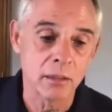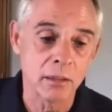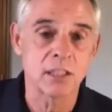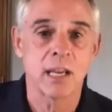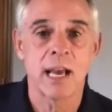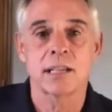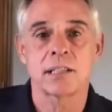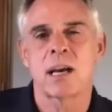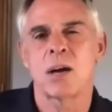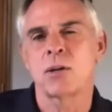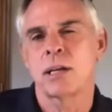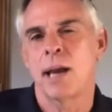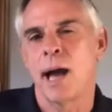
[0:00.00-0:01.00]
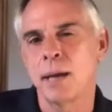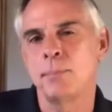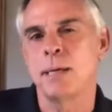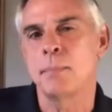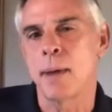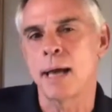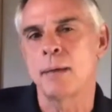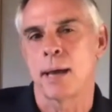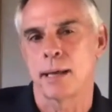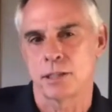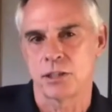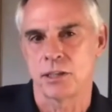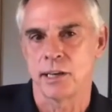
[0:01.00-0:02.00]
Let's ask, how can I be my
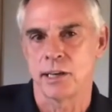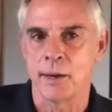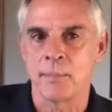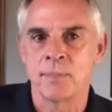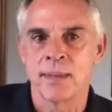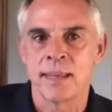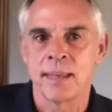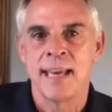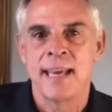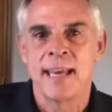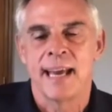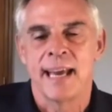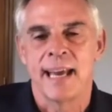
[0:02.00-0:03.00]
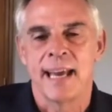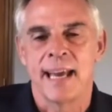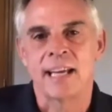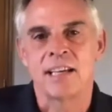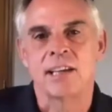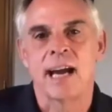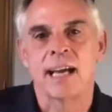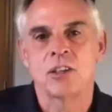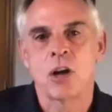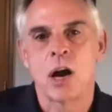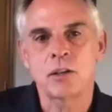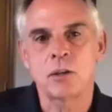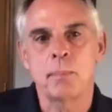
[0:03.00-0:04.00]
best today? And I
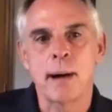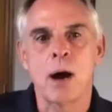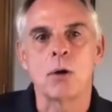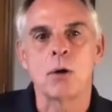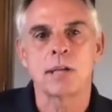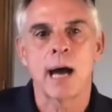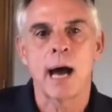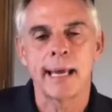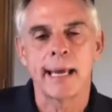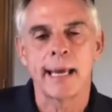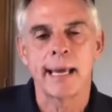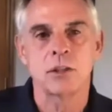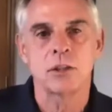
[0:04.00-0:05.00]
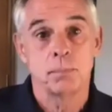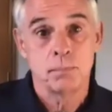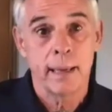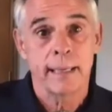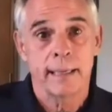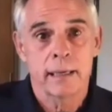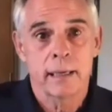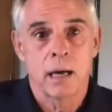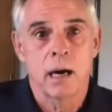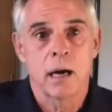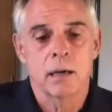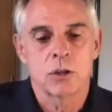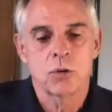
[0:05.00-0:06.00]
talked about tying it to
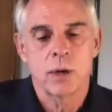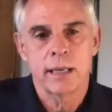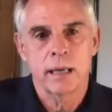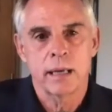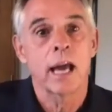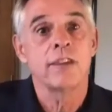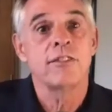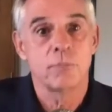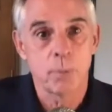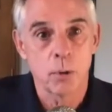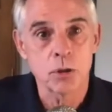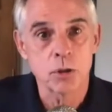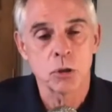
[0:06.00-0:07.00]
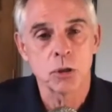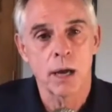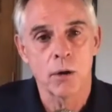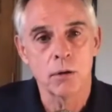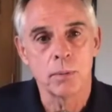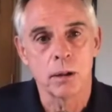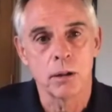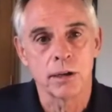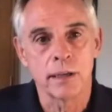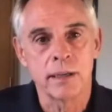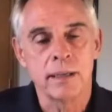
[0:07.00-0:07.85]
creating a life of personal accountability.